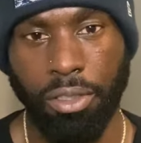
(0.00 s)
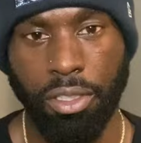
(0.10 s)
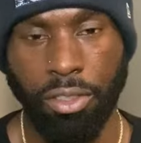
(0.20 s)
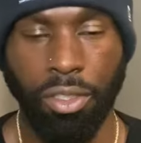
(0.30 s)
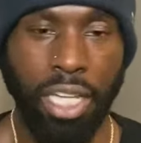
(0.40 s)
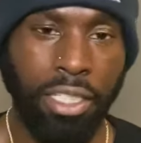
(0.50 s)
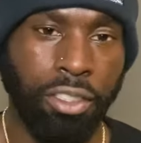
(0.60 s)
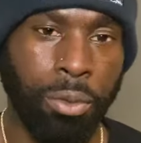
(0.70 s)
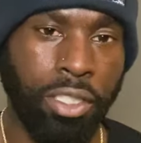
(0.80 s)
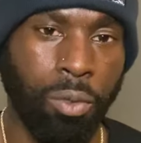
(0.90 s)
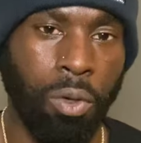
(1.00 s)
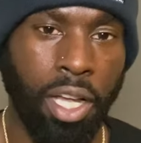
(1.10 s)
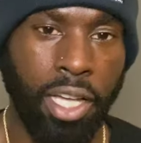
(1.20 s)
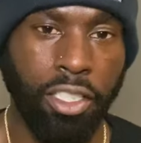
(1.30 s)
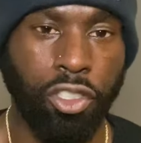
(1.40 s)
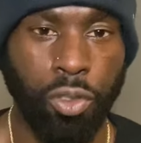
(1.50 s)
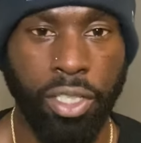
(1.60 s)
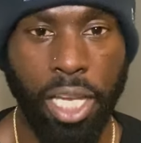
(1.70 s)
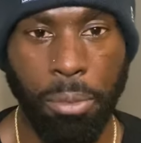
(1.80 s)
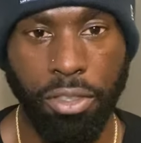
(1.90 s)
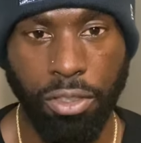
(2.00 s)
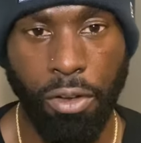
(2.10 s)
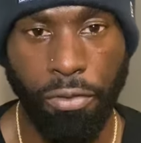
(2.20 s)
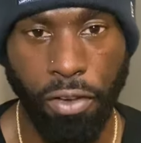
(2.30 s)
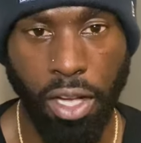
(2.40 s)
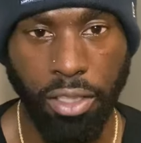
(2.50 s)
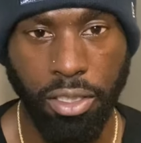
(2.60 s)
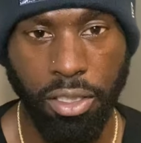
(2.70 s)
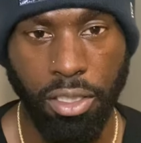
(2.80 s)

So that's the reason why the shoe game is so fucked.